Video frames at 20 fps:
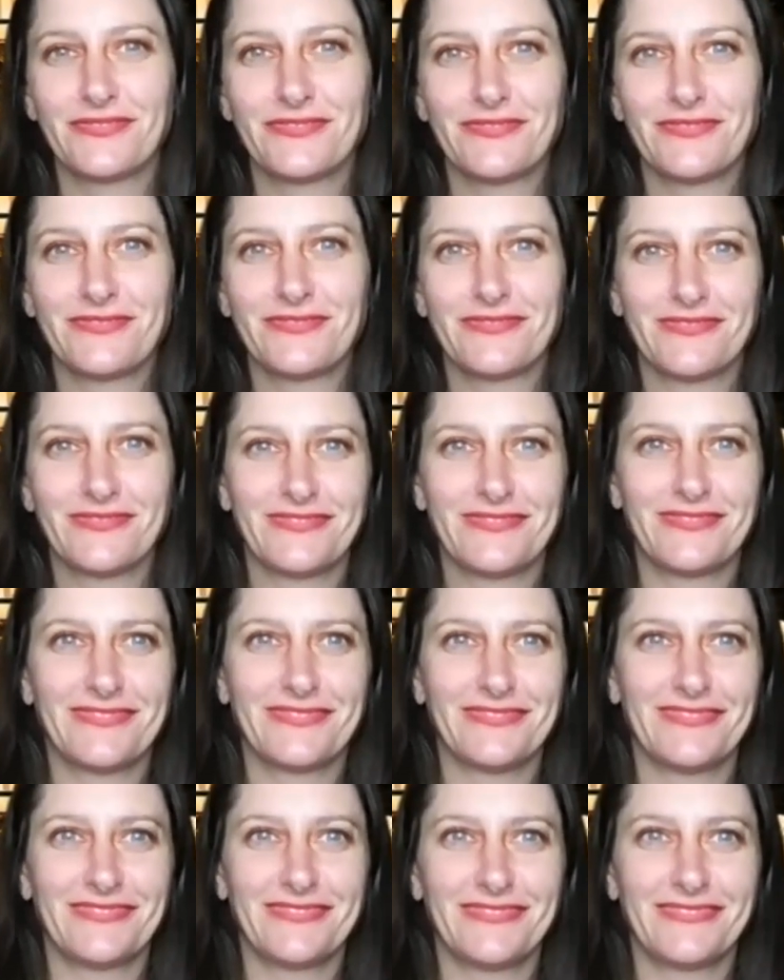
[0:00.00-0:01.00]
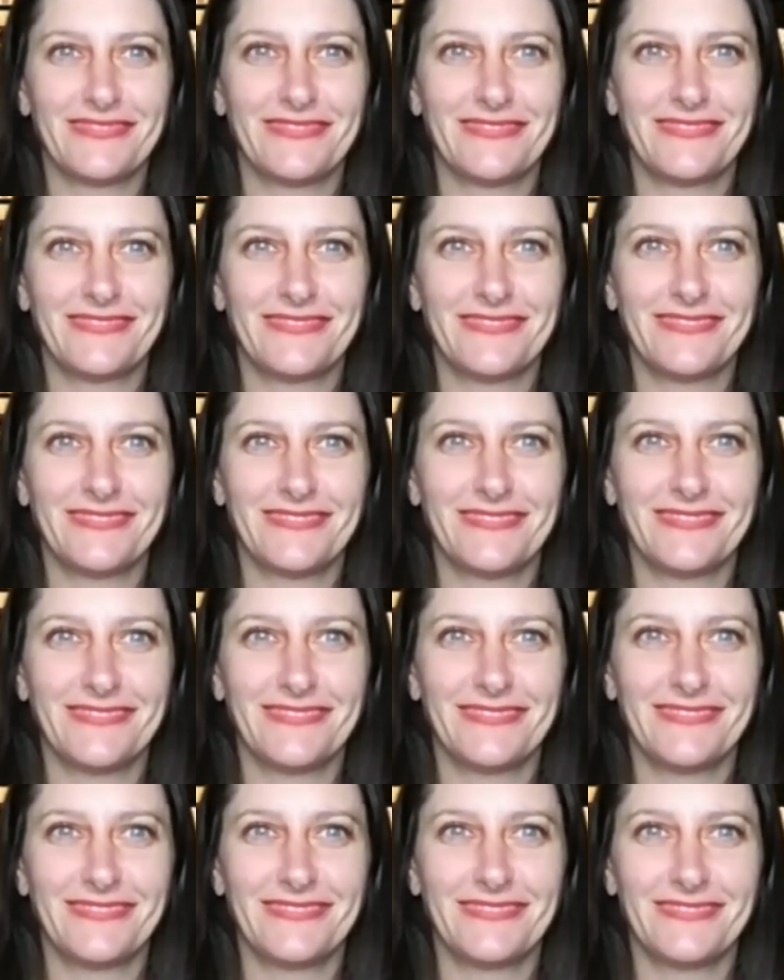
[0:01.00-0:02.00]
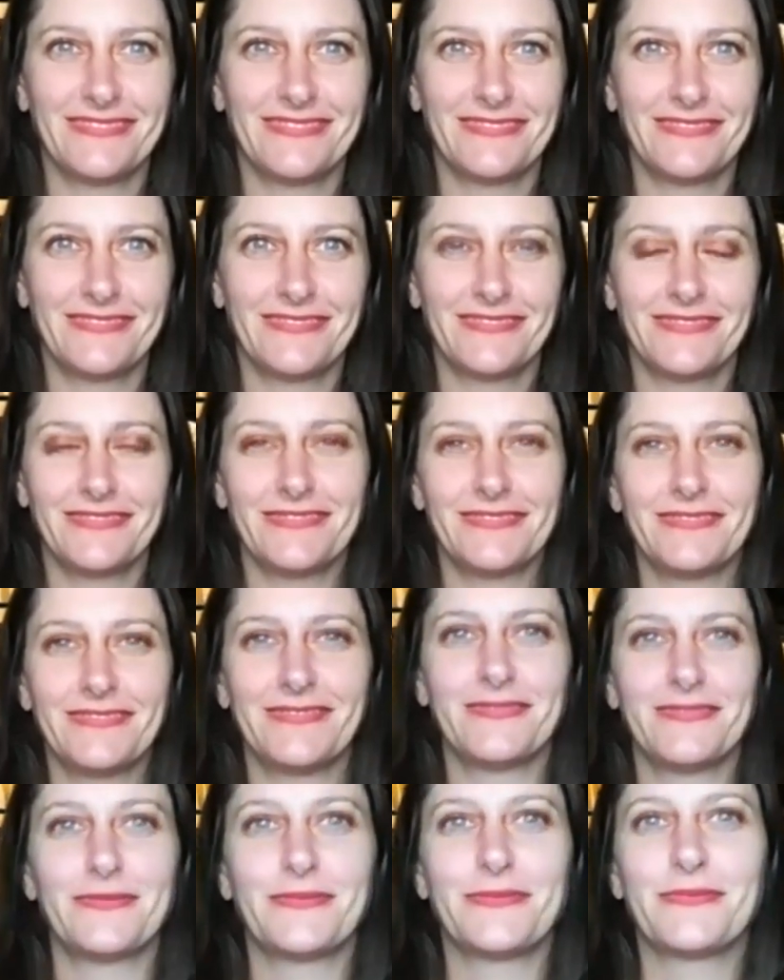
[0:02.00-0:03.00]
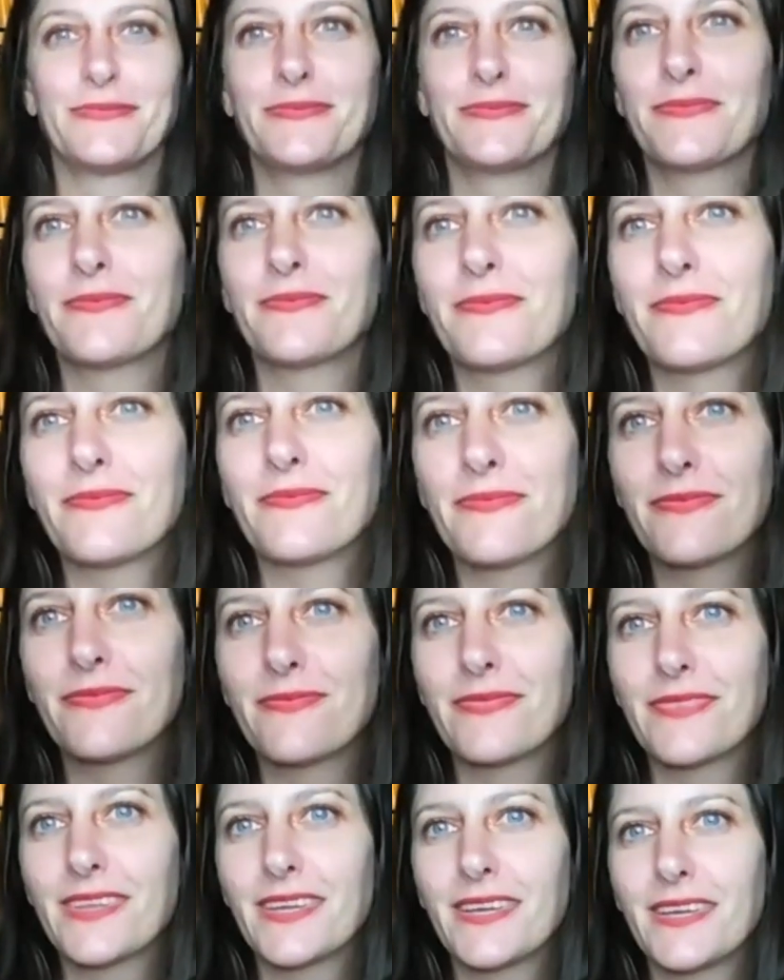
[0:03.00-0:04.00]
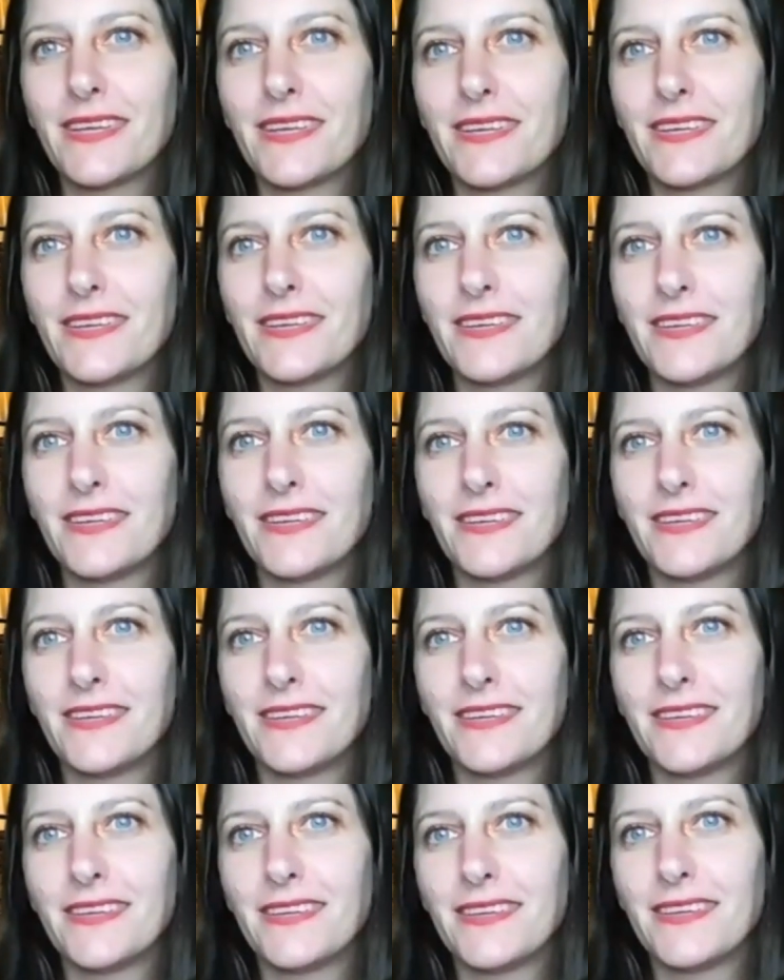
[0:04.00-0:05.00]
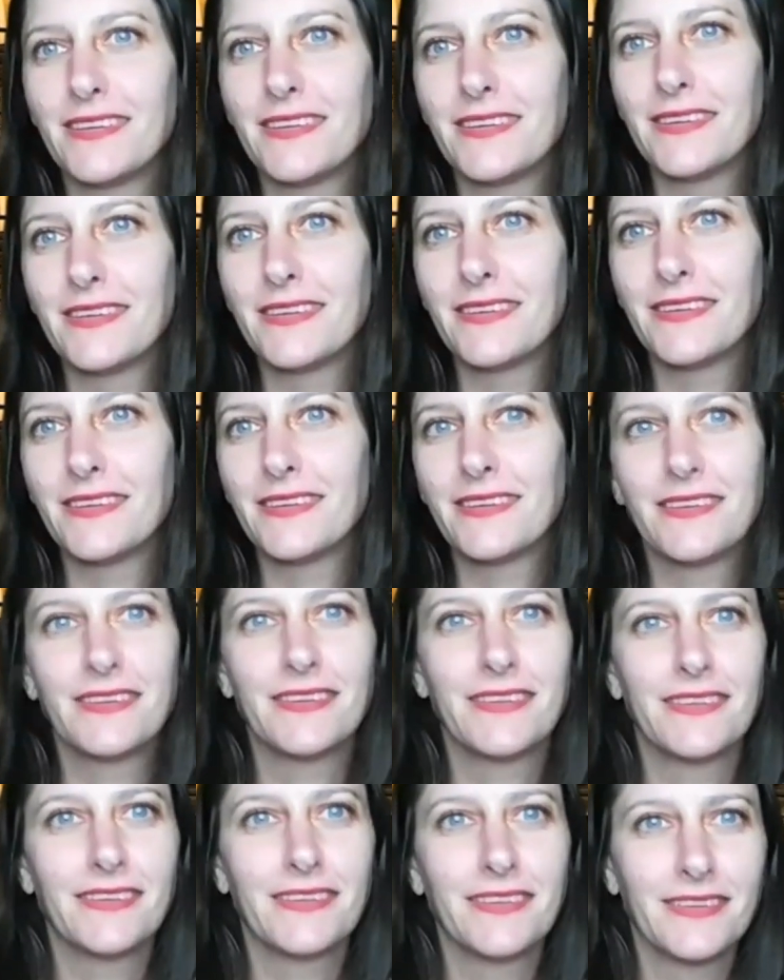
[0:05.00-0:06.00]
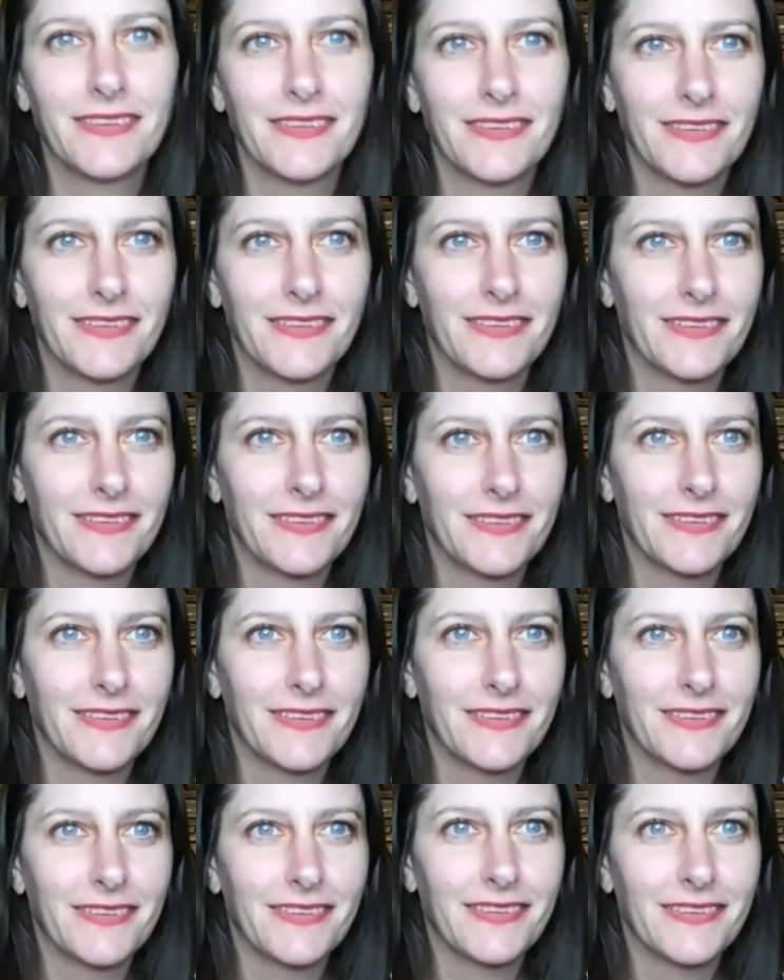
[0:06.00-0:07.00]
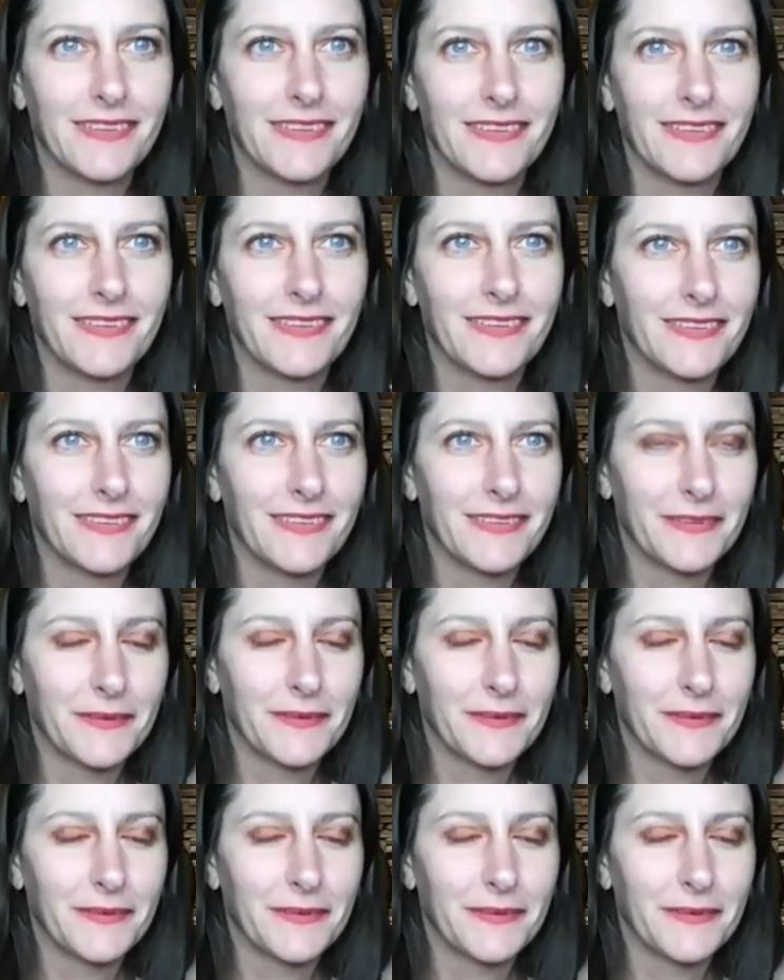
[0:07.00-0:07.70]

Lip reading: (no one is talking)